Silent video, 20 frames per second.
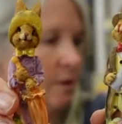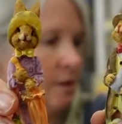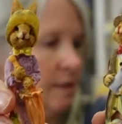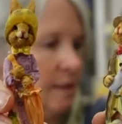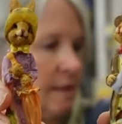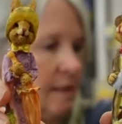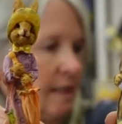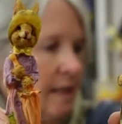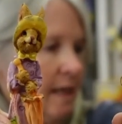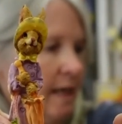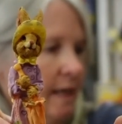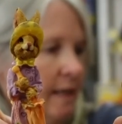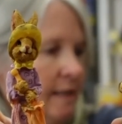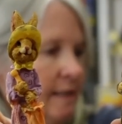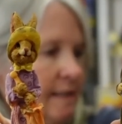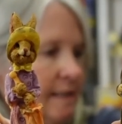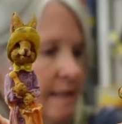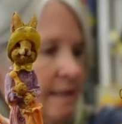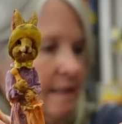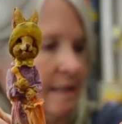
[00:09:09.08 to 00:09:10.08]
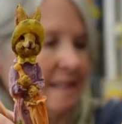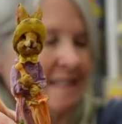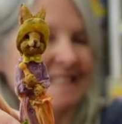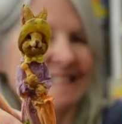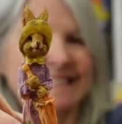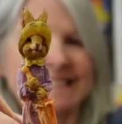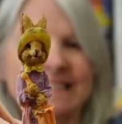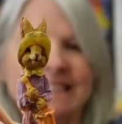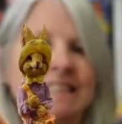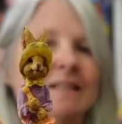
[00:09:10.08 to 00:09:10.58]
just kind of
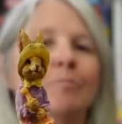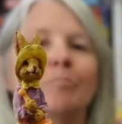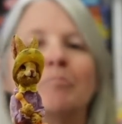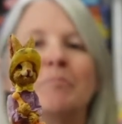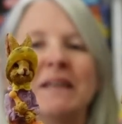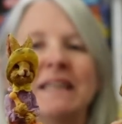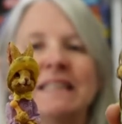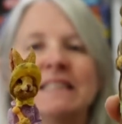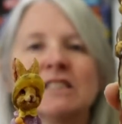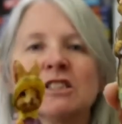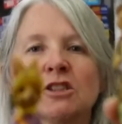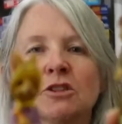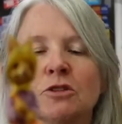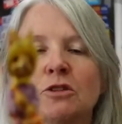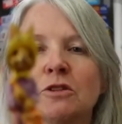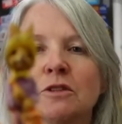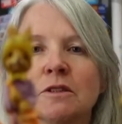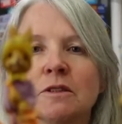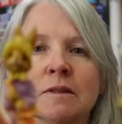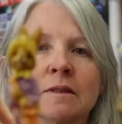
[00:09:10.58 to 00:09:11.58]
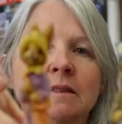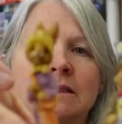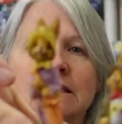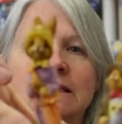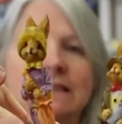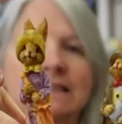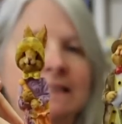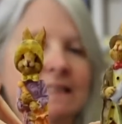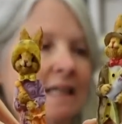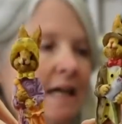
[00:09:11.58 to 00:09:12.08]
pencil
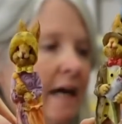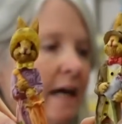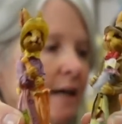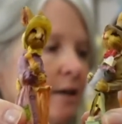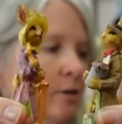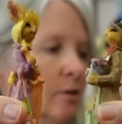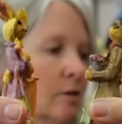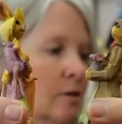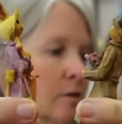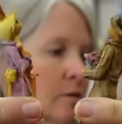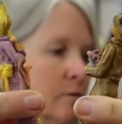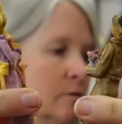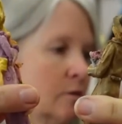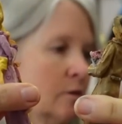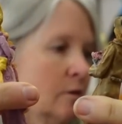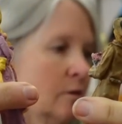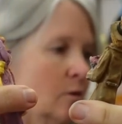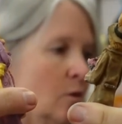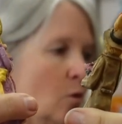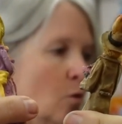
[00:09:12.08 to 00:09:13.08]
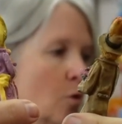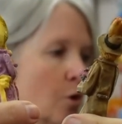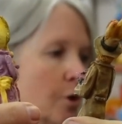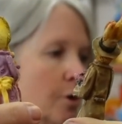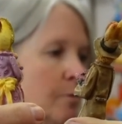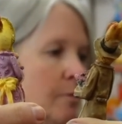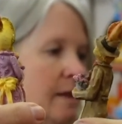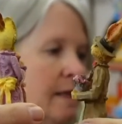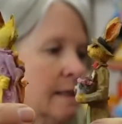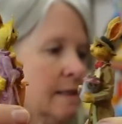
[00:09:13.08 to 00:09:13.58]
style
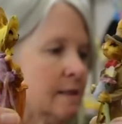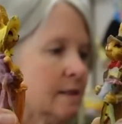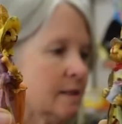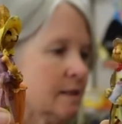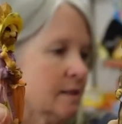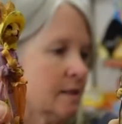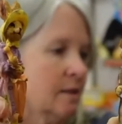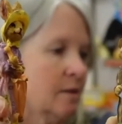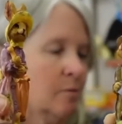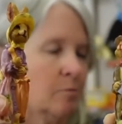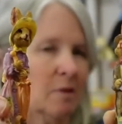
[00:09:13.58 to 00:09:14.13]
ornaments,